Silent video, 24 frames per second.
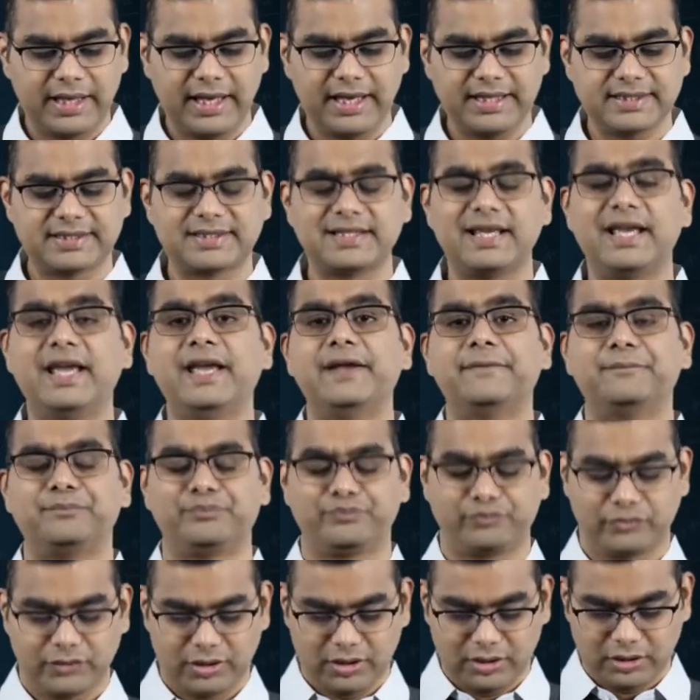Case
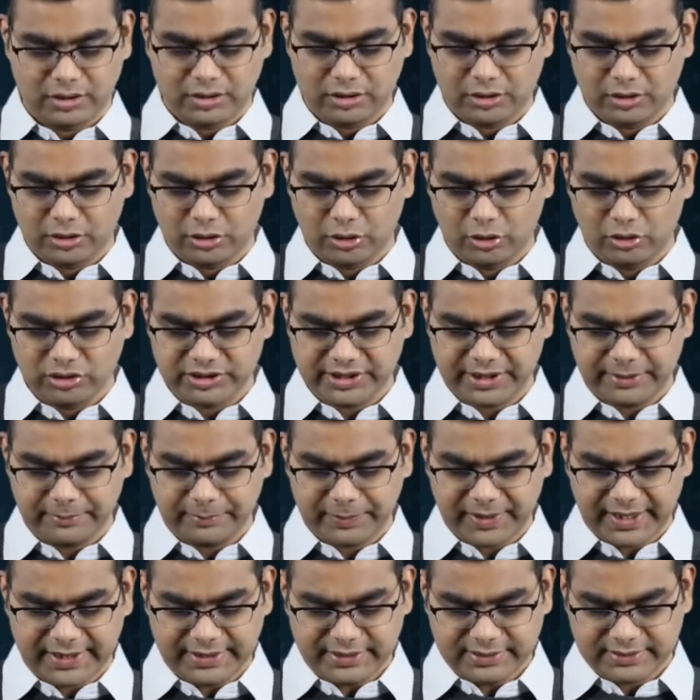A,
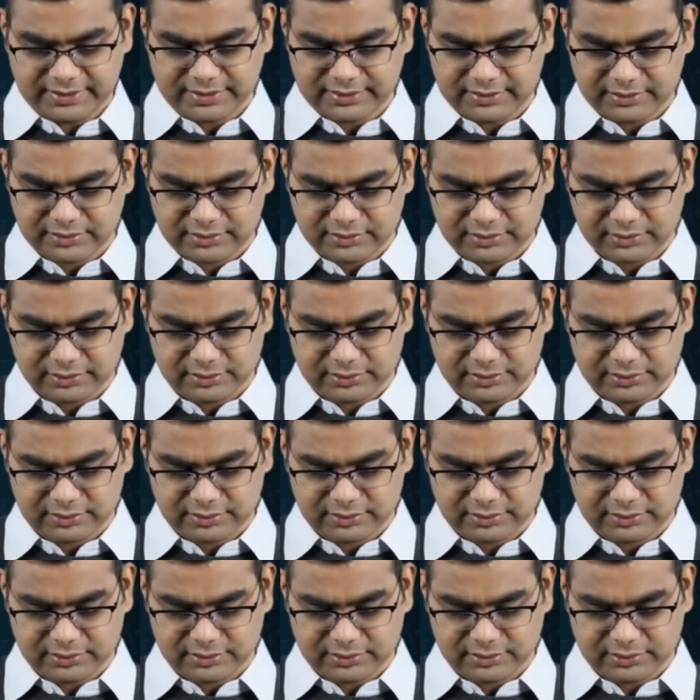closing price